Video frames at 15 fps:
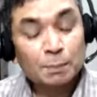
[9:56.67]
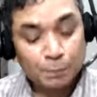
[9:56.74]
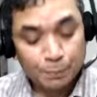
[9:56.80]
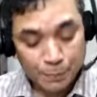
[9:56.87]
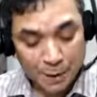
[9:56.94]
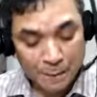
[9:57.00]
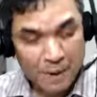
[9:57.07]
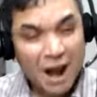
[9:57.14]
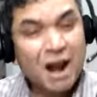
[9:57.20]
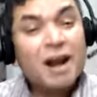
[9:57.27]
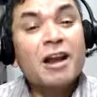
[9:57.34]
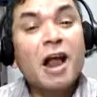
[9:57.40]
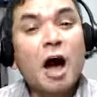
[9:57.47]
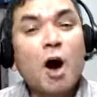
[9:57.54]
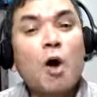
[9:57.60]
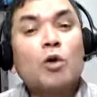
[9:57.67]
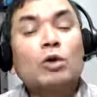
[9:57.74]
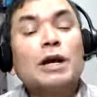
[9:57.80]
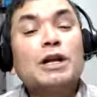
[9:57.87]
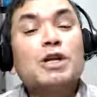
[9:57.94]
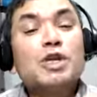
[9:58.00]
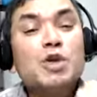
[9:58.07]
prepare now
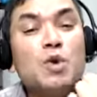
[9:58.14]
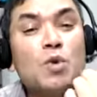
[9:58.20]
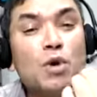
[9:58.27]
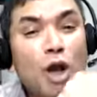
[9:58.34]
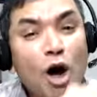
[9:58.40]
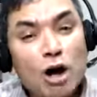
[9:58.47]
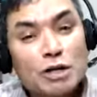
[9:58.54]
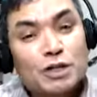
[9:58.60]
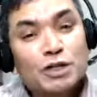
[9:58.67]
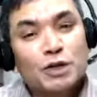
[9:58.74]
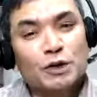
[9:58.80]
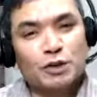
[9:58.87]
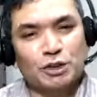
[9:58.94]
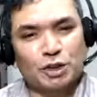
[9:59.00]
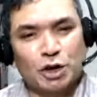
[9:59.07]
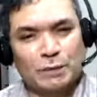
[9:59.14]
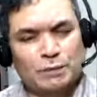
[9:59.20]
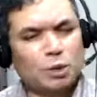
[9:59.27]
that you lost your job.